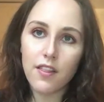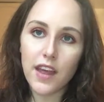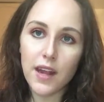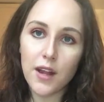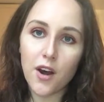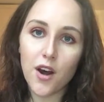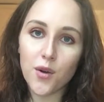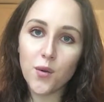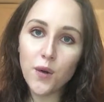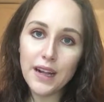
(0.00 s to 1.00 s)
They
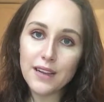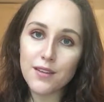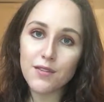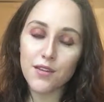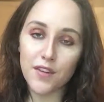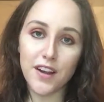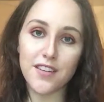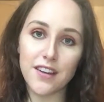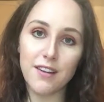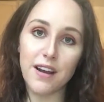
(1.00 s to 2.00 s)
are always
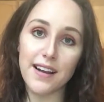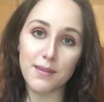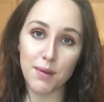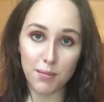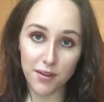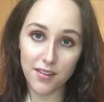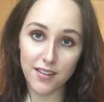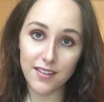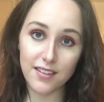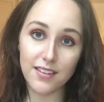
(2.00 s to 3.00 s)
referred to as my
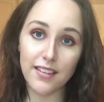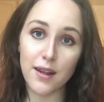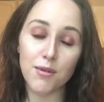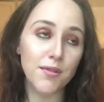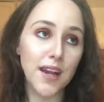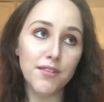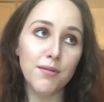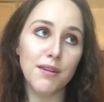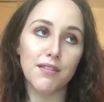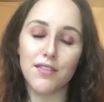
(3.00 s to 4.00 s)
brothers. They will never
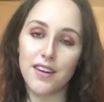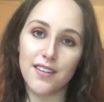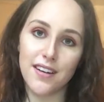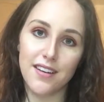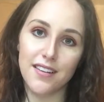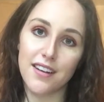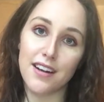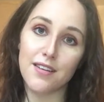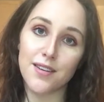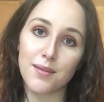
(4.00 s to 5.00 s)
be referred to anything
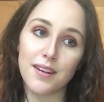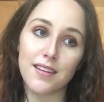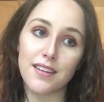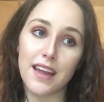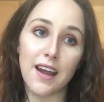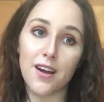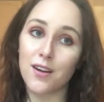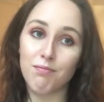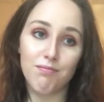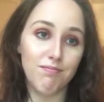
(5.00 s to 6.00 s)
else, because
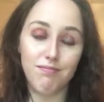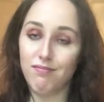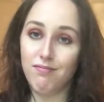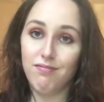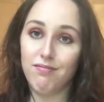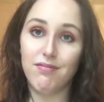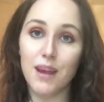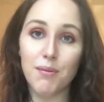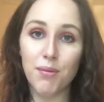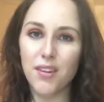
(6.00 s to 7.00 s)
they're
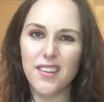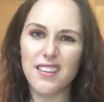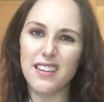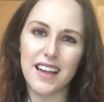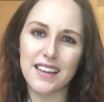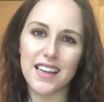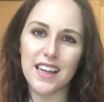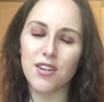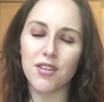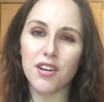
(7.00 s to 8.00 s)
my brothers, and that's it.
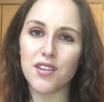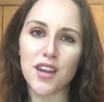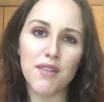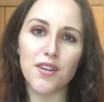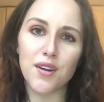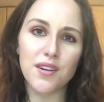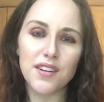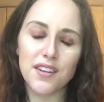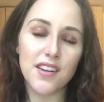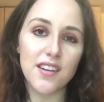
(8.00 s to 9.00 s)
And you don't need to ever go
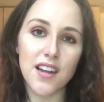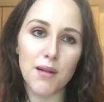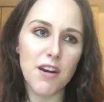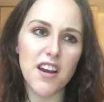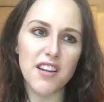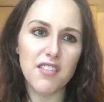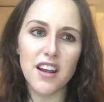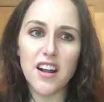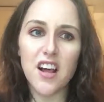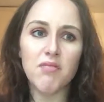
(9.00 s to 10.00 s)
into detail about
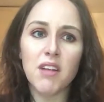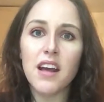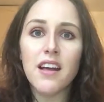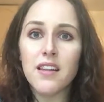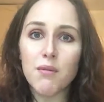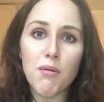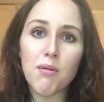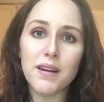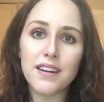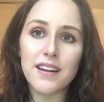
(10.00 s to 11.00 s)
anything. Like, they might
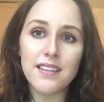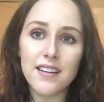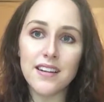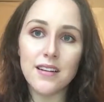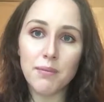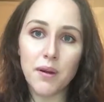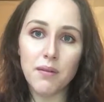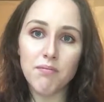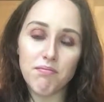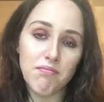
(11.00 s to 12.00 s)
be my dad's kids,
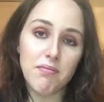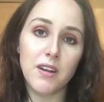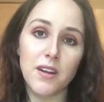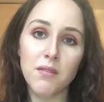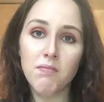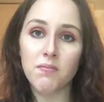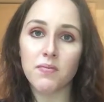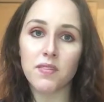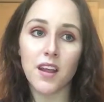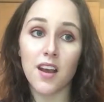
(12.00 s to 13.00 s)
but you know,
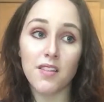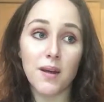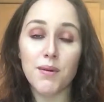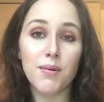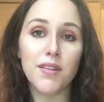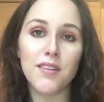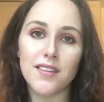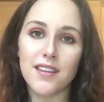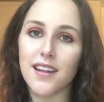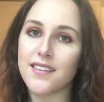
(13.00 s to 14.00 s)
they're my
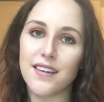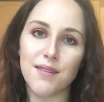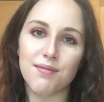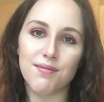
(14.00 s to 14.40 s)
brothers, and that's it.